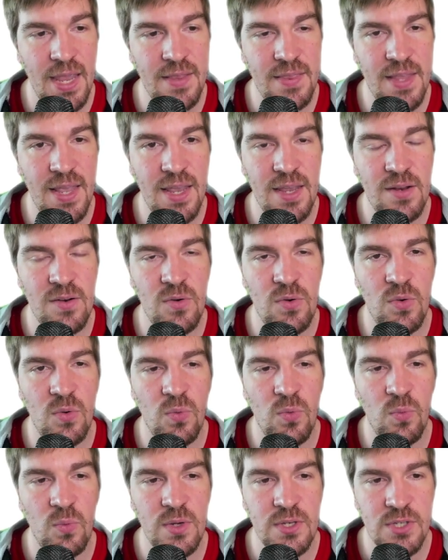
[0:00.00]
And
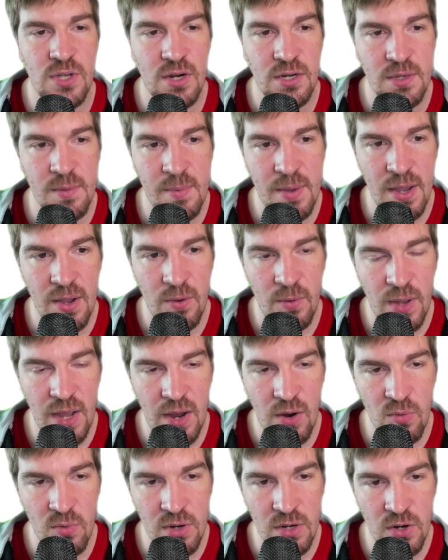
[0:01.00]
then we talked
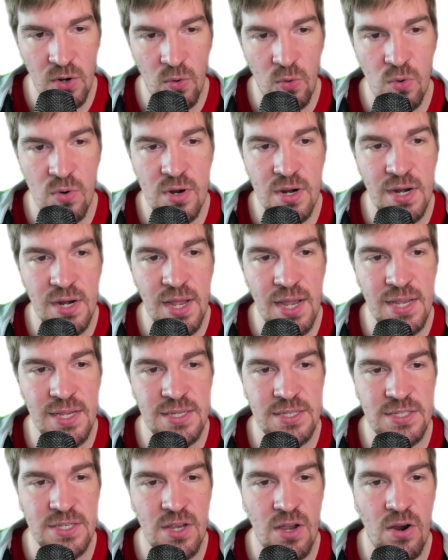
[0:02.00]
about how we're going to
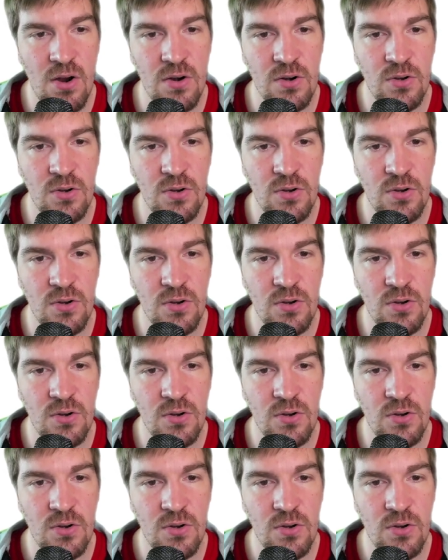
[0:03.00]
organize